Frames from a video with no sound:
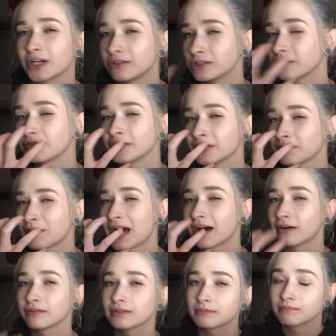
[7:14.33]
Goes over her
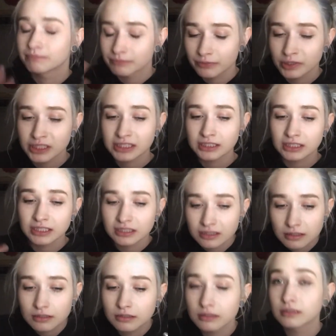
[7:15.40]
mouth. Breathes
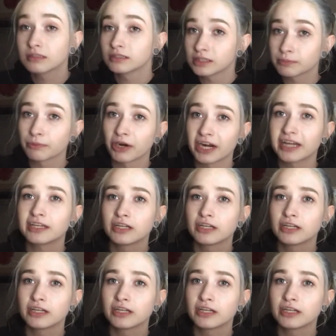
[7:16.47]
in spray,